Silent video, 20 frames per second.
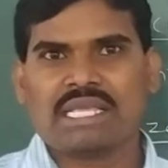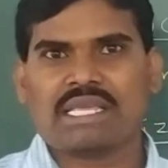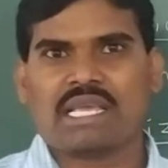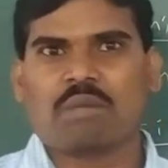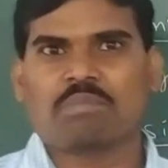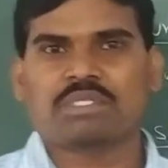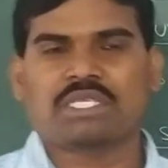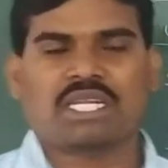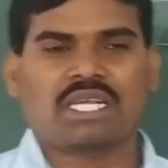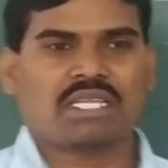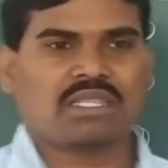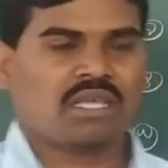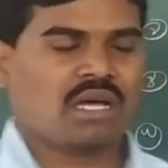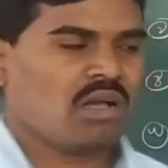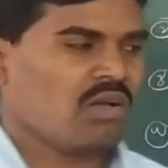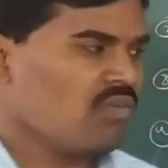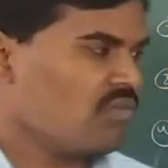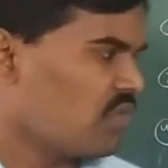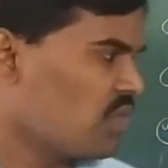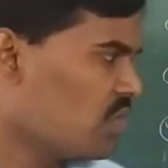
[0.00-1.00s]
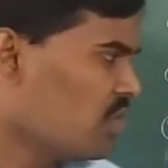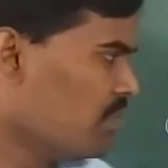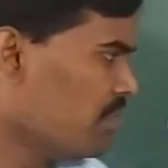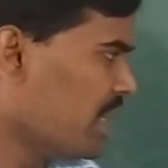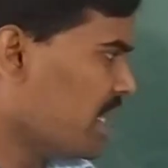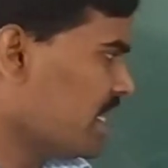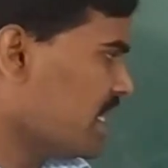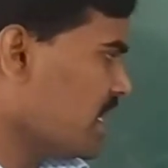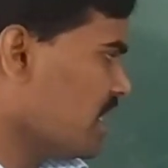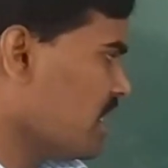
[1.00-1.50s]
capturing the food
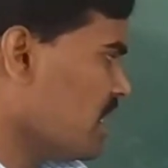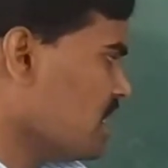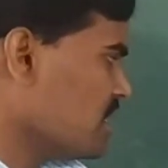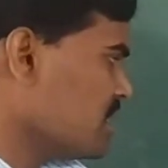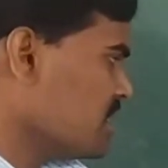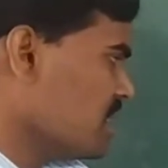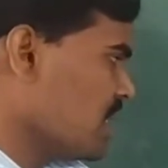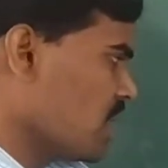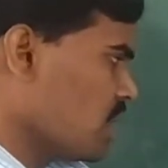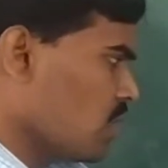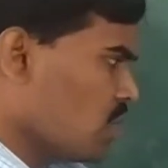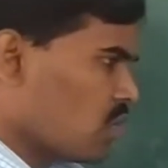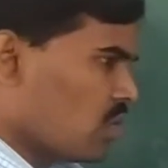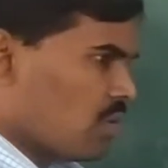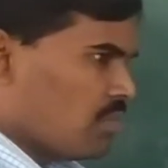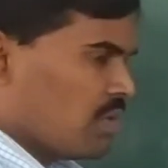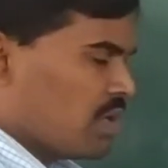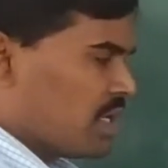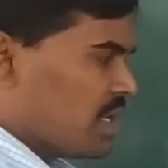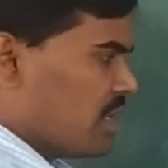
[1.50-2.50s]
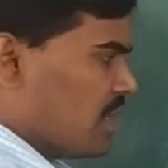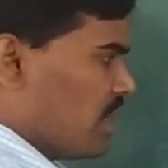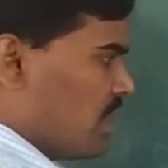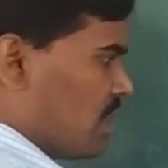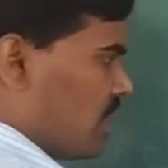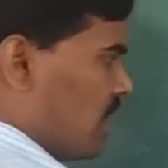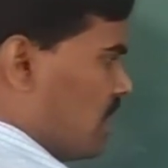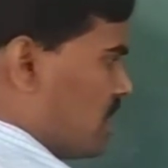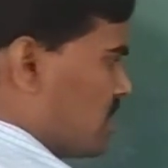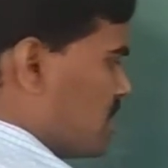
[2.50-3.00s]
materials in the locomotory
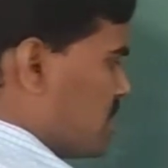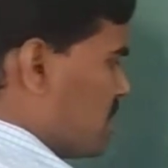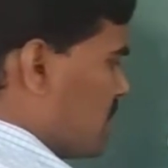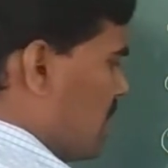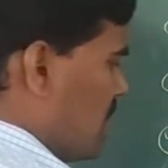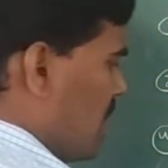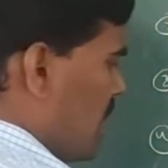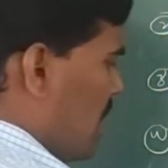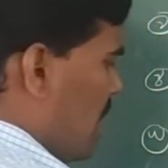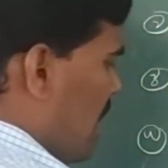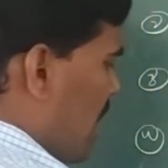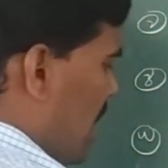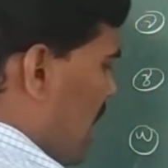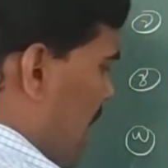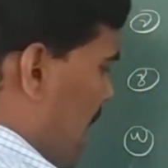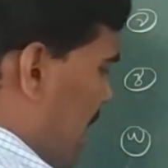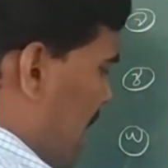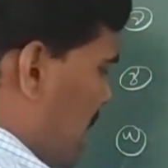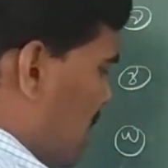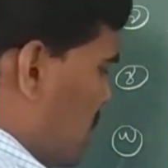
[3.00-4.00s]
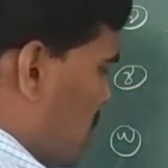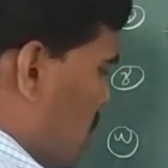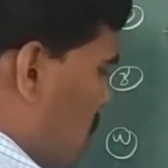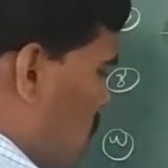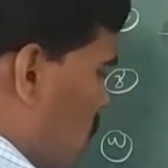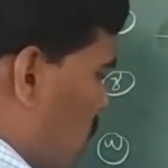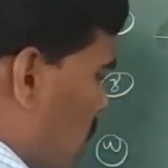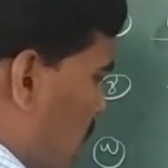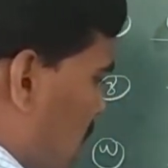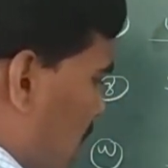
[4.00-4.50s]
organs. And next
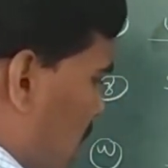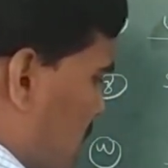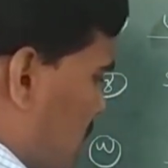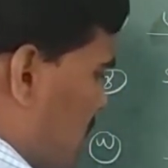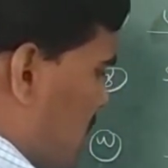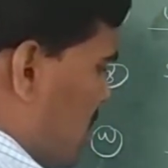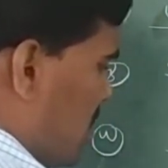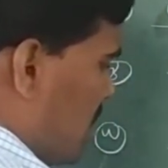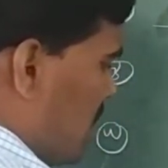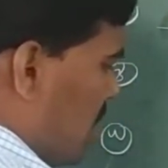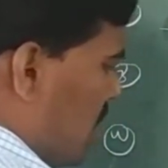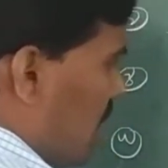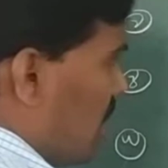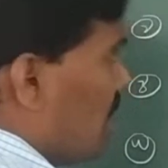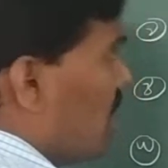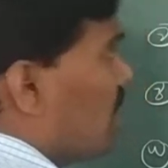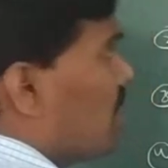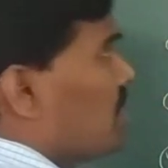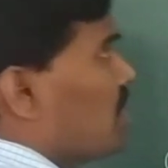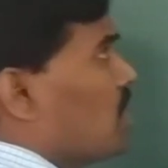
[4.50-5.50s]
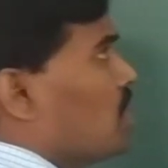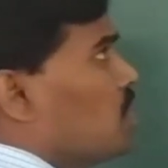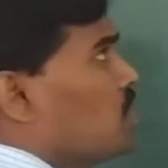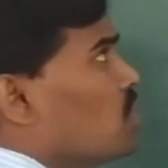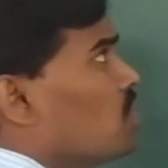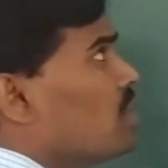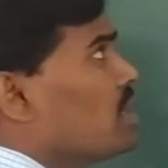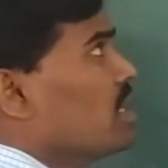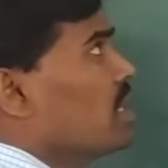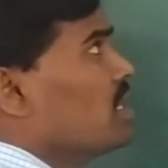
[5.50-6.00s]
nucleus. The
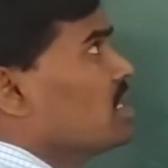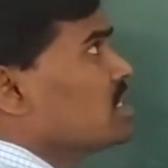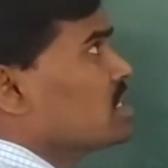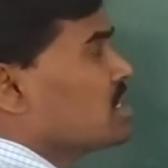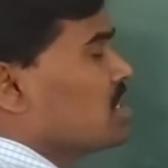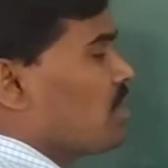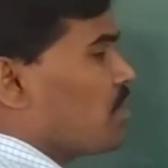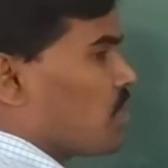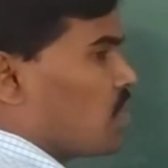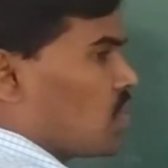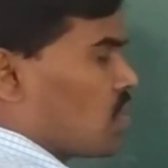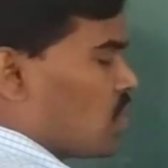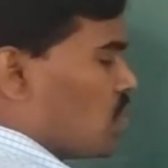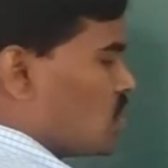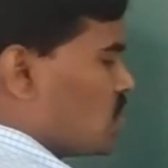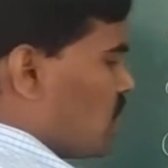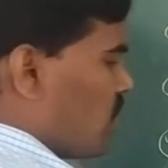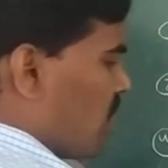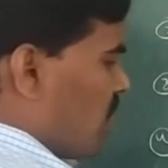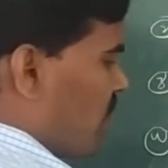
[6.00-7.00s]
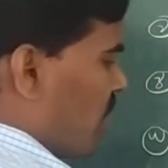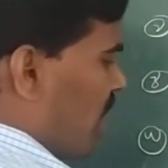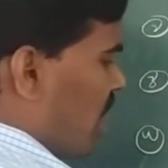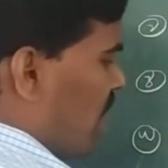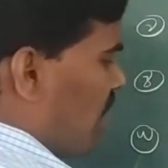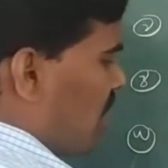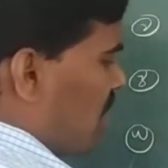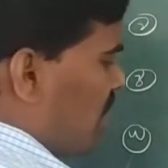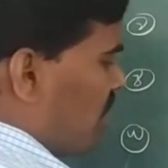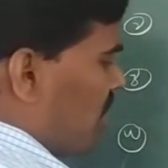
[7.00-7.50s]
nucleus in the protozoan
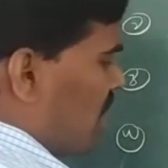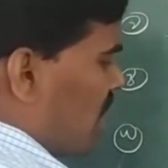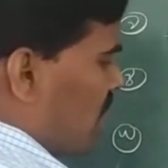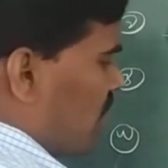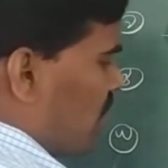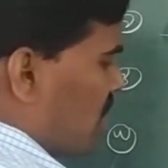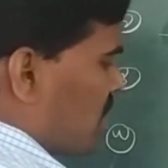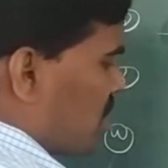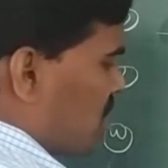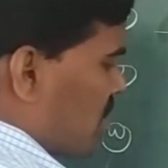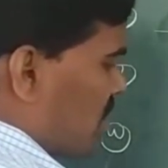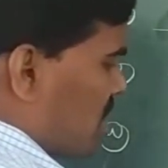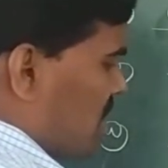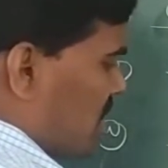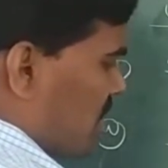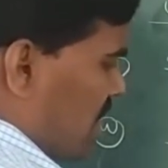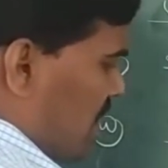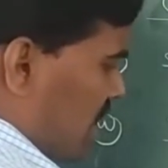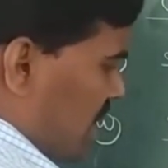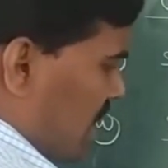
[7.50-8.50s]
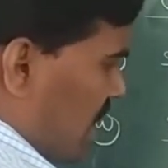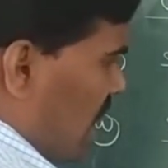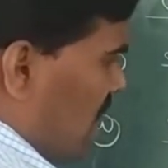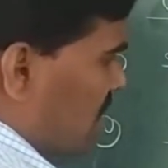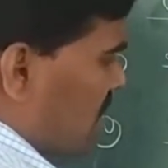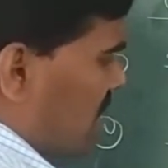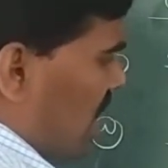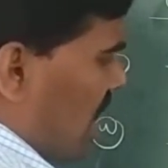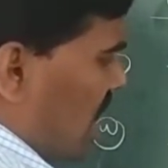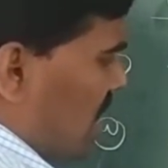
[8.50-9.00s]
phylum of the animals, the single